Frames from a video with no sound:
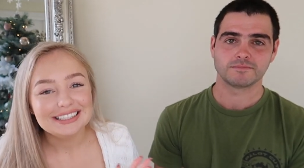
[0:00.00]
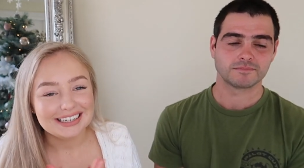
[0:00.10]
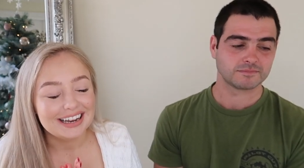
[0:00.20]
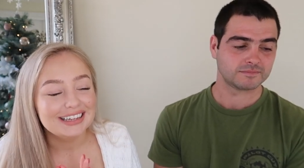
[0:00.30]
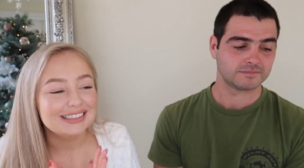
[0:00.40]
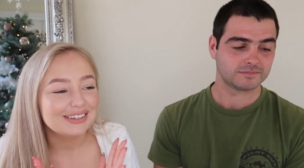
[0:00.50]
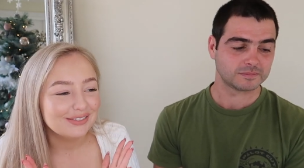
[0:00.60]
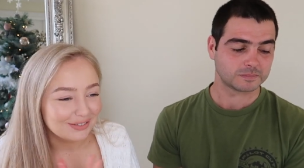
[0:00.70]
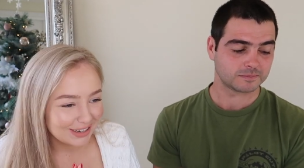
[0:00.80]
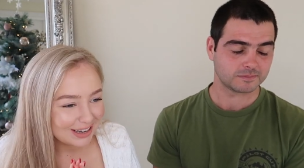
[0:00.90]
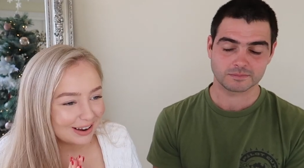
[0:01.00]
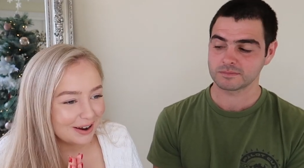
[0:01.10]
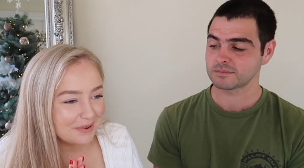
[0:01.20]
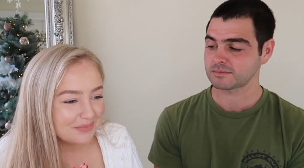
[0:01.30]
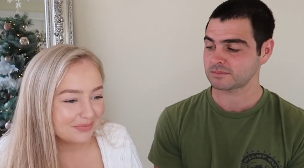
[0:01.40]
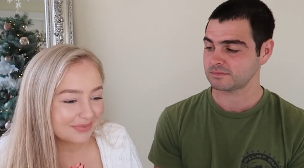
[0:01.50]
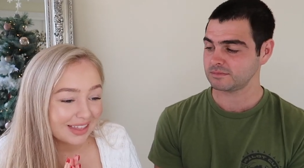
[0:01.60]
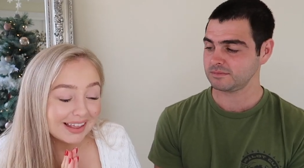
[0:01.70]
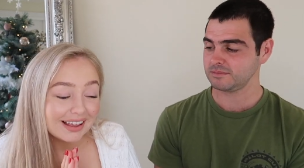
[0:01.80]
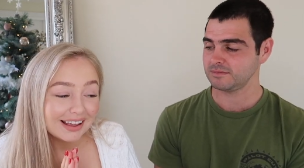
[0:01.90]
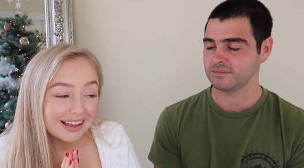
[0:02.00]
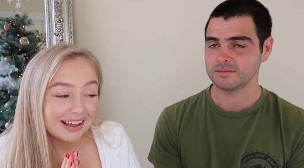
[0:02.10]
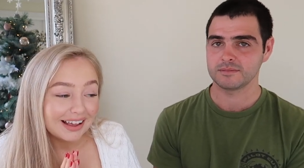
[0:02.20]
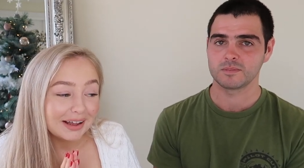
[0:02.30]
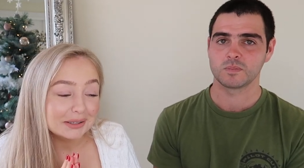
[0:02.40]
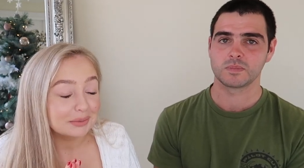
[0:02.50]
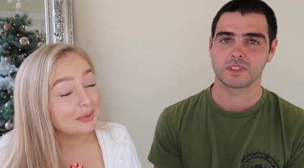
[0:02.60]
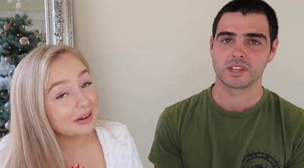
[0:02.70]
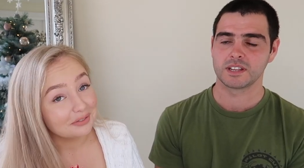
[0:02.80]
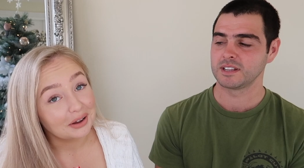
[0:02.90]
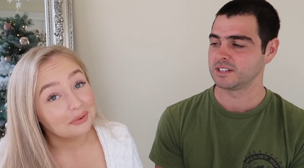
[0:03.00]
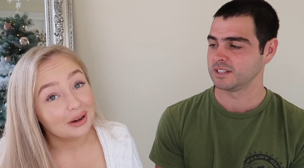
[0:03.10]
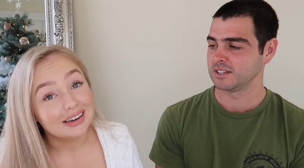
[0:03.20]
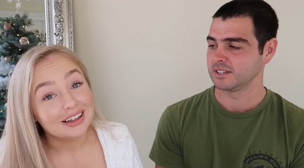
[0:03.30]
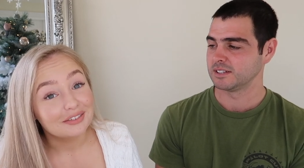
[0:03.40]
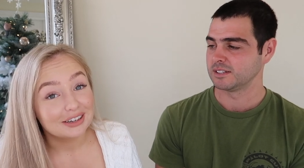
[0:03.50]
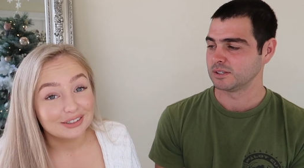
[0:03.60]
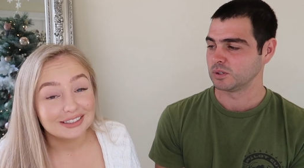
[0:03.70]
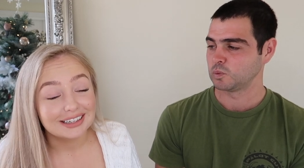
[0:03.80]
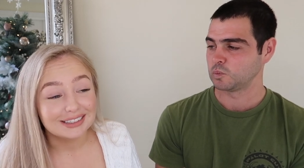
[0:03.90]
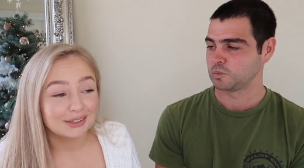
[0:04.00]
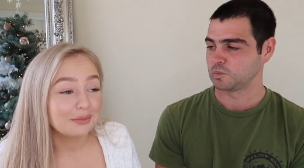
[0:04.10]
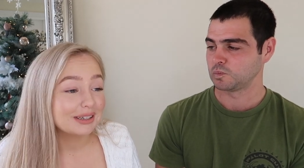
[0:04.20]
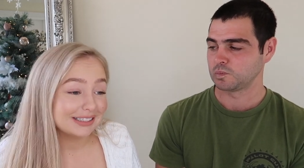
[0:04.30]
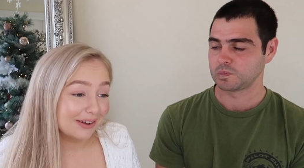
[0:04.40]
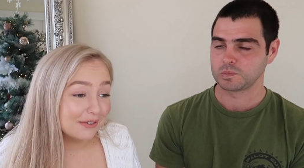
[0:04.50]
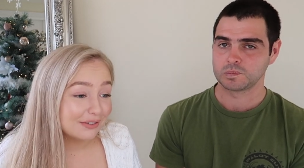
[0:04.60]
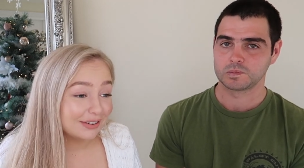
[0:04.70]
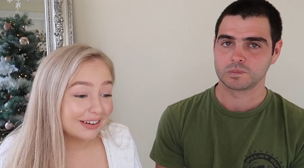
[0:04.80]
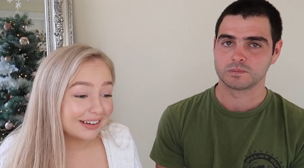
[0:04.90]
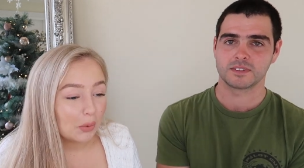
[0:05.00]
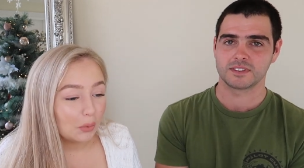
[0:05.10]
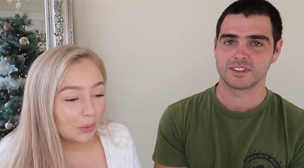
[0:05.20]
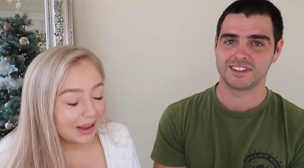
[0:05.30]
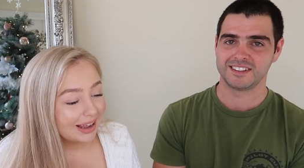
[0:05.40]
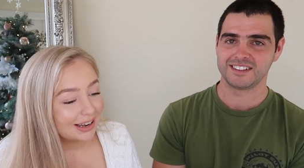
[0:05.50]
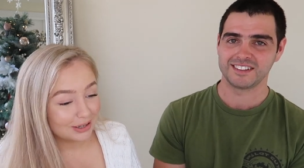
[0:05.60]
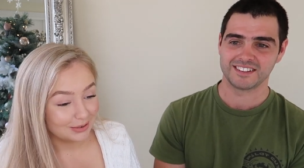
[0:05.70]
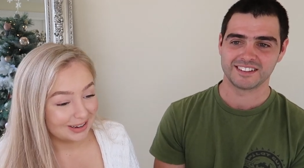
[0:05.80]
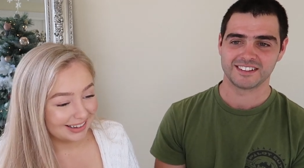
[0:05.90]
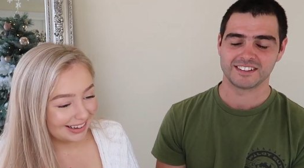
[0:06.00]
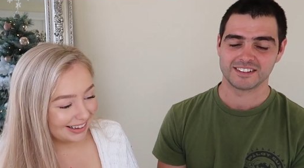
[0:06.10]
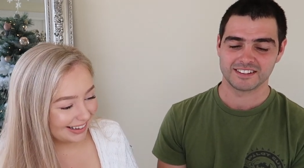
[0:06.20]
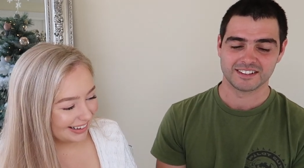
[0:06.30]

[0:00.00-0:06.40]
Speaker 1: Today's video is a pretty fun one, if I do say so myself. We are doing